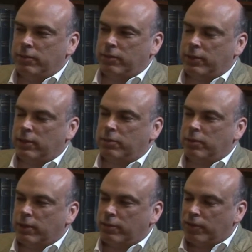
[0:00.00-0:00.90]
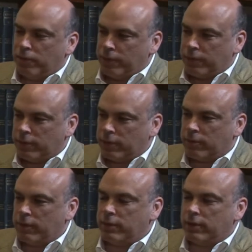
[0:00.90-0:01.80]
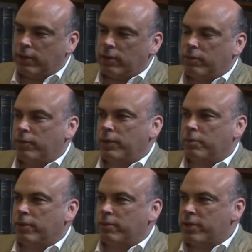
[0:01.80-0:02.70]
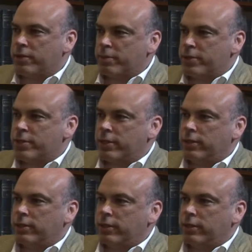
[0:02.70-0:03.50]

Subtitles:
for example, one of the very first things we ever designed was fingerprint matching machines.